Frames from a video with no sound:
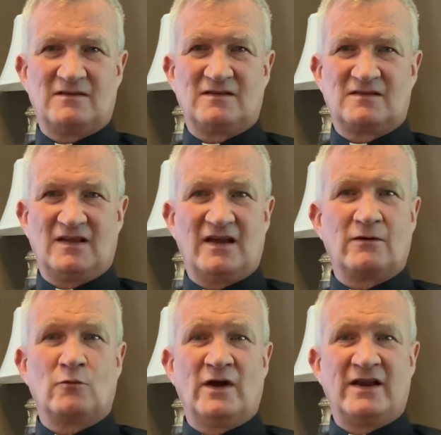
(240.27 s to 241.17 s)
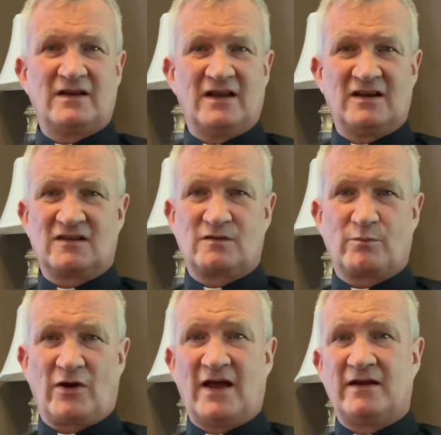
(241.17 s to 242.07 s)
is that it went and it
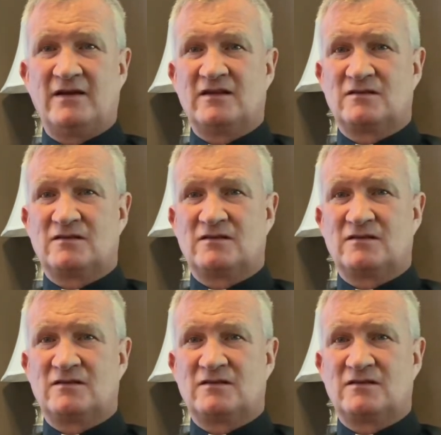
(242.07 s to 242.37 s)
spread.